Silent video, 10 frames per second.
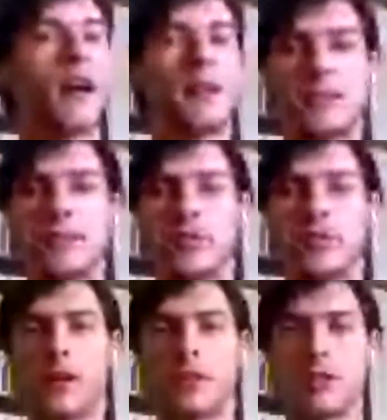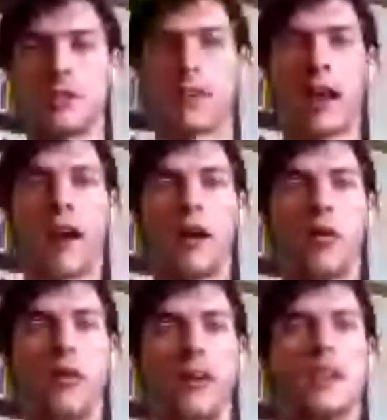situations and
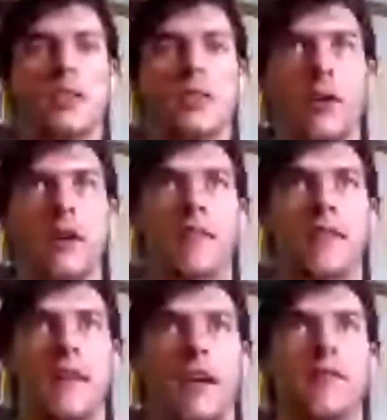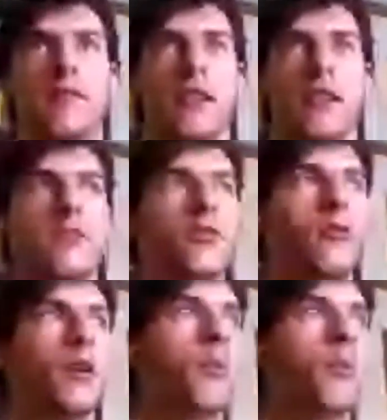how each one has kind of led to
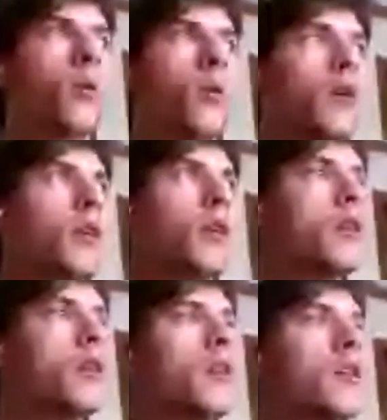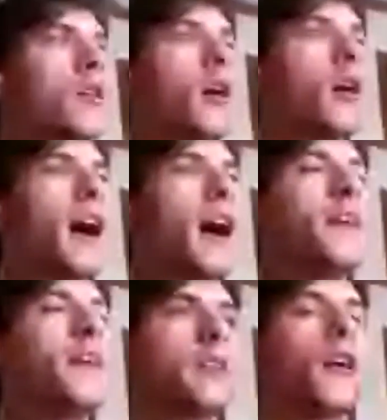a more
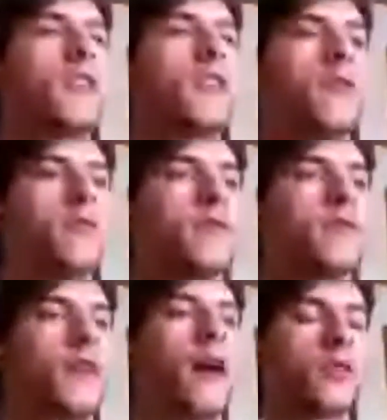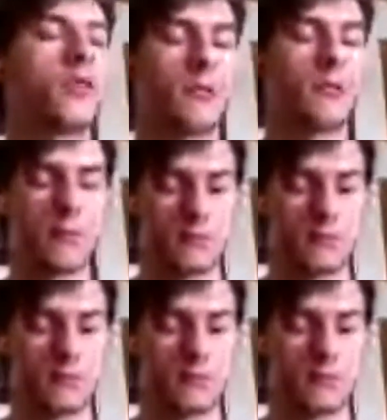unproductive outcome.